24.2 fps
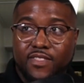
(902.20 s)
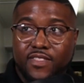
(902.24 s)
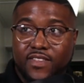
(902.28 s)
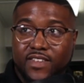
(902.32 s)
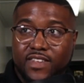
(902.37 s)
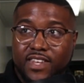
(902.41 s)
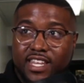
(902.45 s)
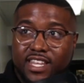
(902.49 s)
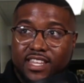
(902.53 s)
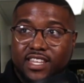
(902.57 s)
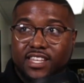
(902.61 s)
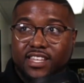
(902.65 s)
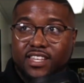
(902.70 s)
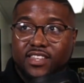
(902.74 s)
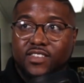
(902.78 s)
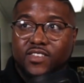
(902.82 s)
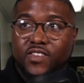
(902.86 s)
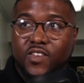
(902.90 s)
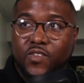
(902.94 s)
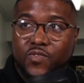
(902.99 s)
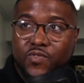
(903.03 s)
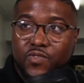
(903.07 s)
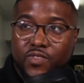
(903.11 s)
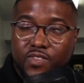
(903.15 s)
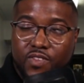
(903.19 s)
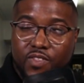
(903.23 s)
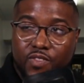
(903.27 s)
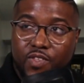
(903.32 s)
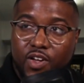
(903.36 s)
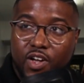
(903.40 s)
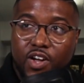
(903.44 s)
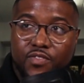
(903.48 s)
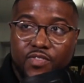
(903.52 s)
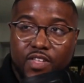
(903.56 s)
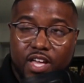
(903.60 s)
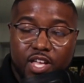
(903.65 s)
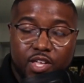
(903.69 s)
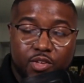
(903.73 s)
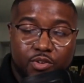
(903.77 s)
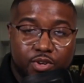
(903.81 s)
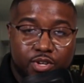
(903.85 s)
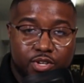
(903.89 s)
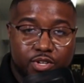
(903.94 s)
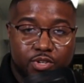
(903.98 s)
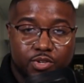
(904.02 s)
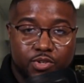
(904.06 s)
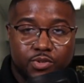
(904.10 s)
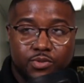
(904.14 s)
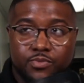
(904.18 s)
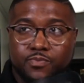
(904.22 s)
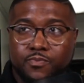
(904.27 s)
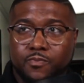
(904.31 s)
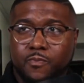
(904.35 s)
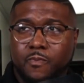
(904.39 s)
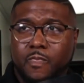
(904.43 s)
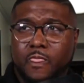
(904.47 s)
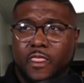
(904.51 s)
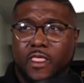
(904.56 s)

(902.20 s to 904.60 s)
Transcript: The third thing you can do,